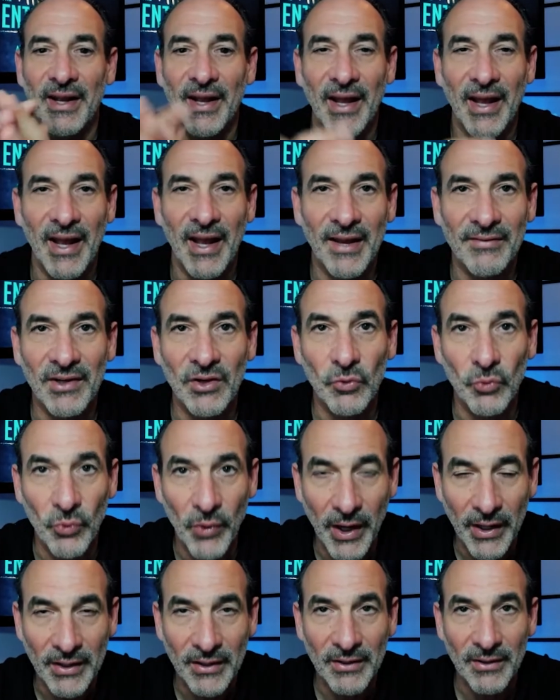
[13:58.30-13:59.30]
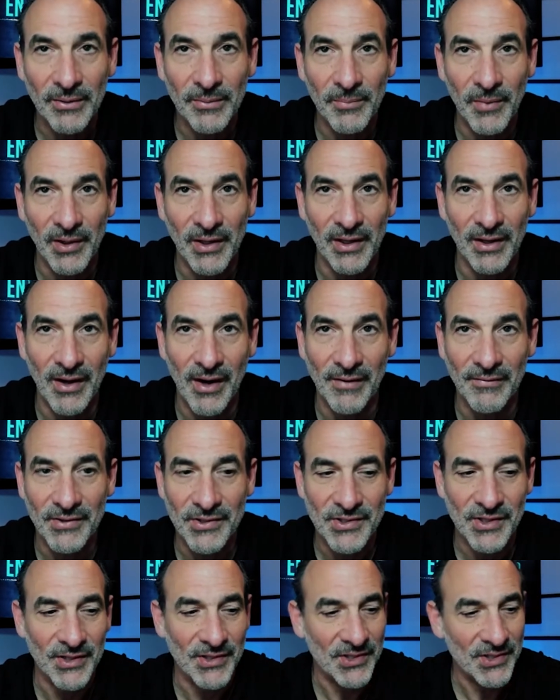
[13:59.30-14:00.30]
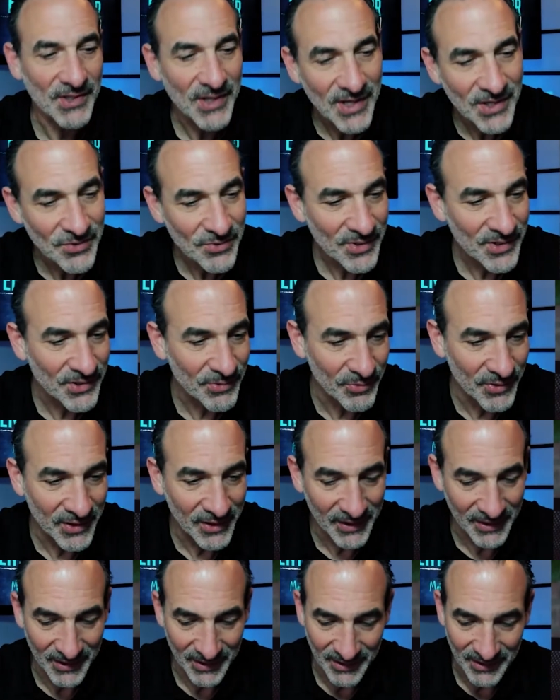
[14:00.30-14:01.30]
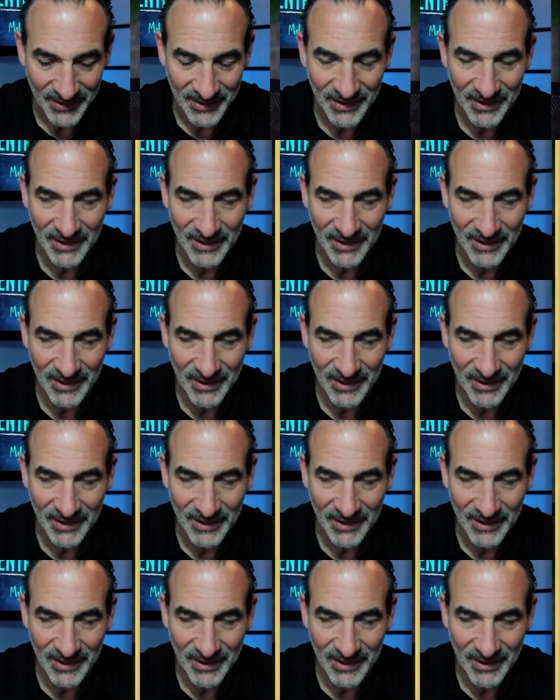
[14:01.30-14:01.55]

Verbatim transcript: having regular money conversations. This one's really,